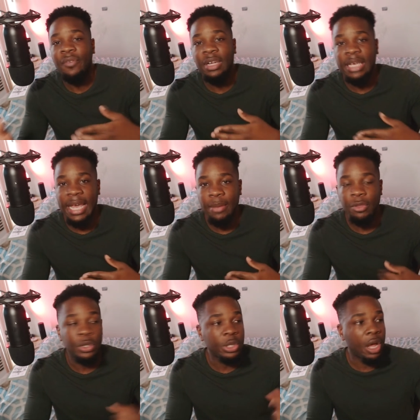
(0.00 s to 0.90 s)
every game,
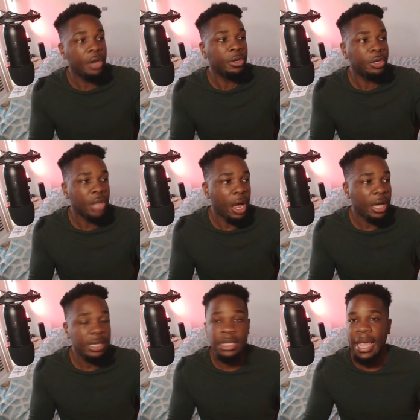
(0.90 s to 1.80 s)
there's
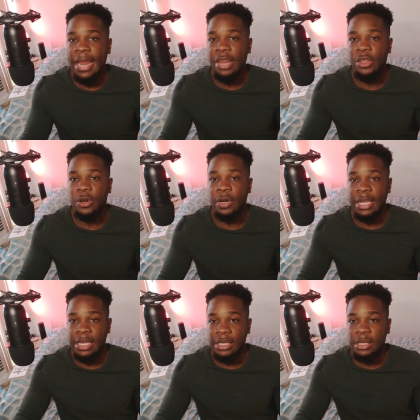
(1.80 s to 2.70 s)
underdogs and there
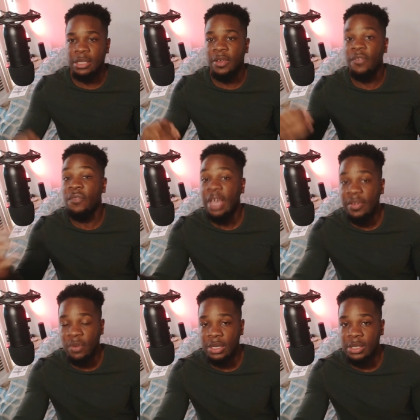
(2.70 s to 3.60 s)
is
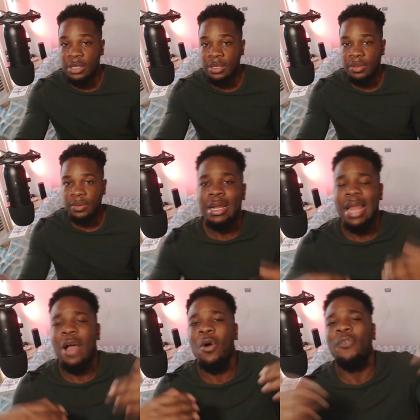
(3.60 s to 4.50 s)
favorites.
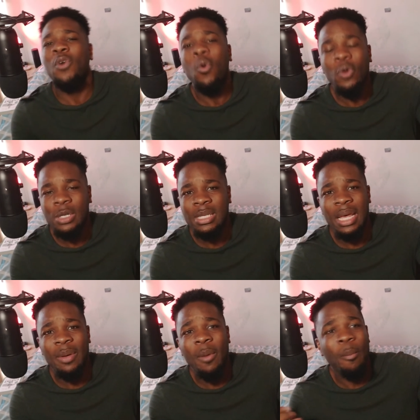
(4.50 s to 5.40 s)
Now, of
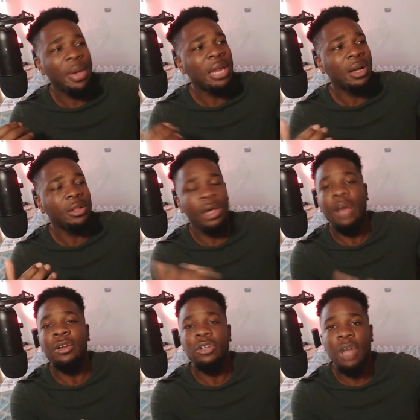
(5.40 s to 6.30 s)
course, betting on the
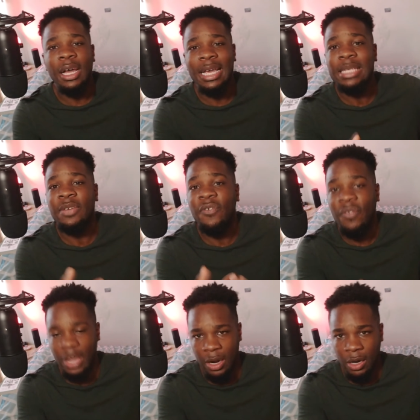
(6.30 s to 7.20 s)
underdog isn't
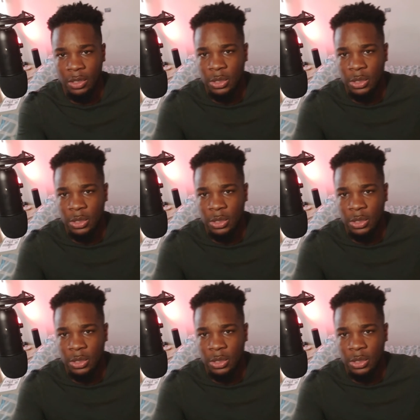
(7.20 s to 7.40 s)
fair.